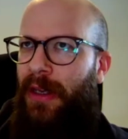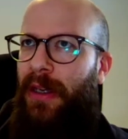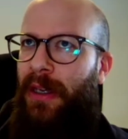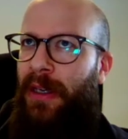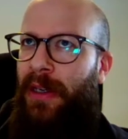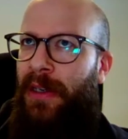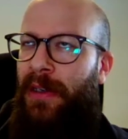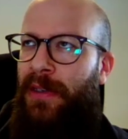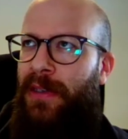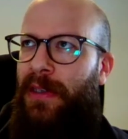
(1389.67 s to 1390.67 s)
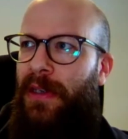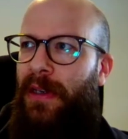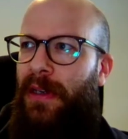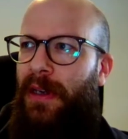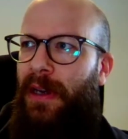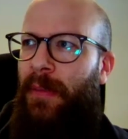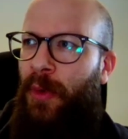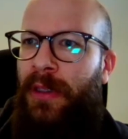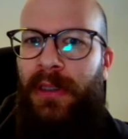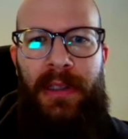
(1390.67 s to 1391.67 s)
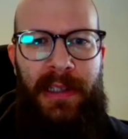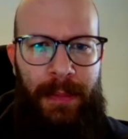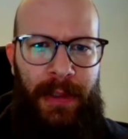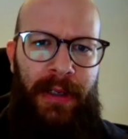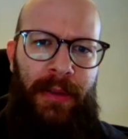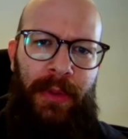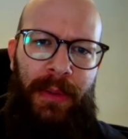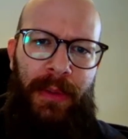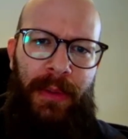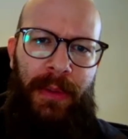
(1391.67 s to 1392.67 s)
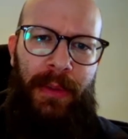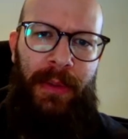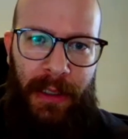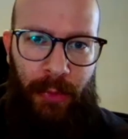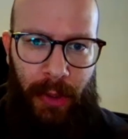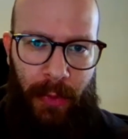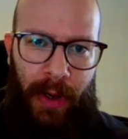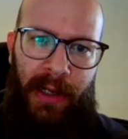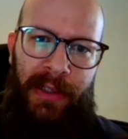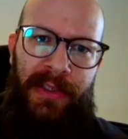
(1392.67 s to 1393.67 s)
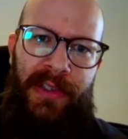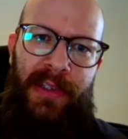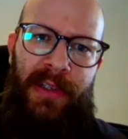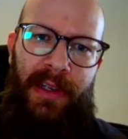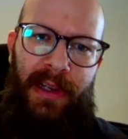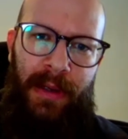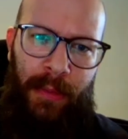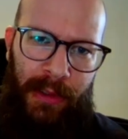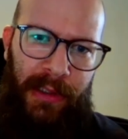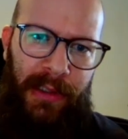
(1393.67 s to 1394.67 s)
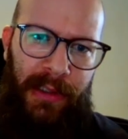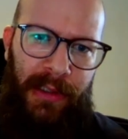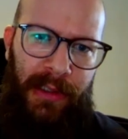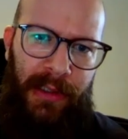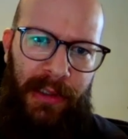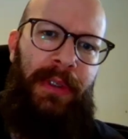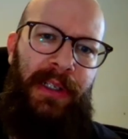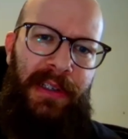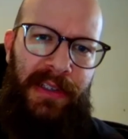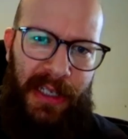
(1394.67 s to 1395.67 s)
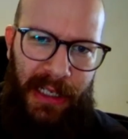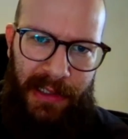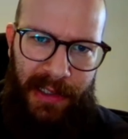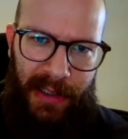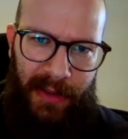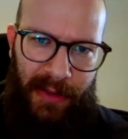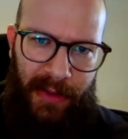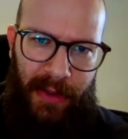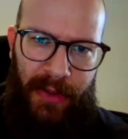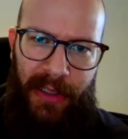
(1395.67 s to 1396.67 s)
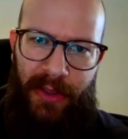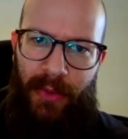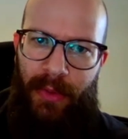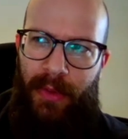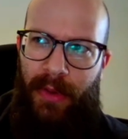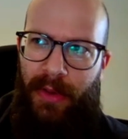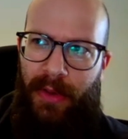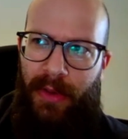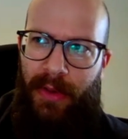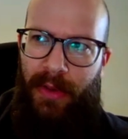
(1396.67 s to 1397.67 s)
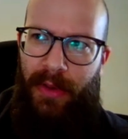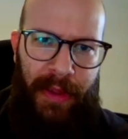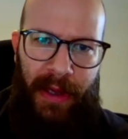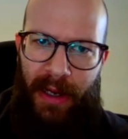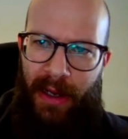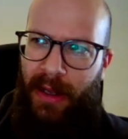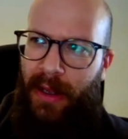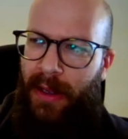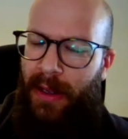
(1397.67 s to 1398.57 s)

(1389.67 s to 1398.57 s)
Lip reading: is a multidisciplinary problem that requires a multidisciplinary skill set. You need to know the